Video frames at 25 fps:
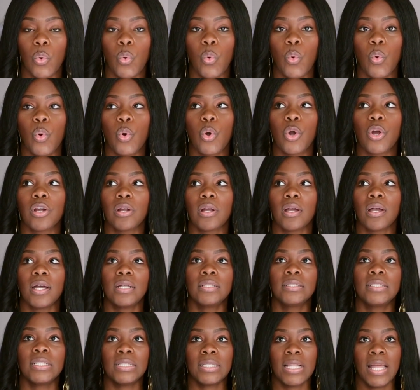or
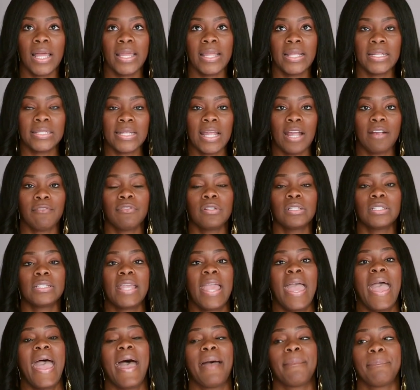underlying not really
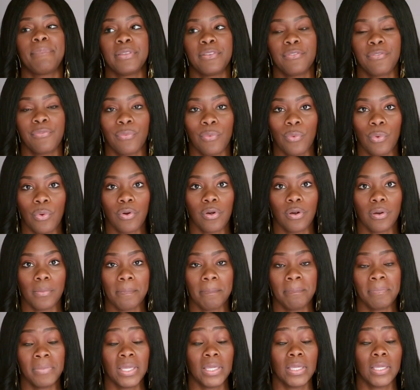happy for
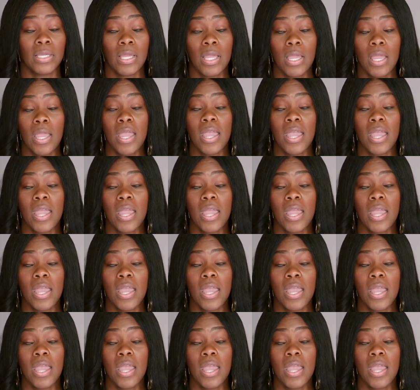me.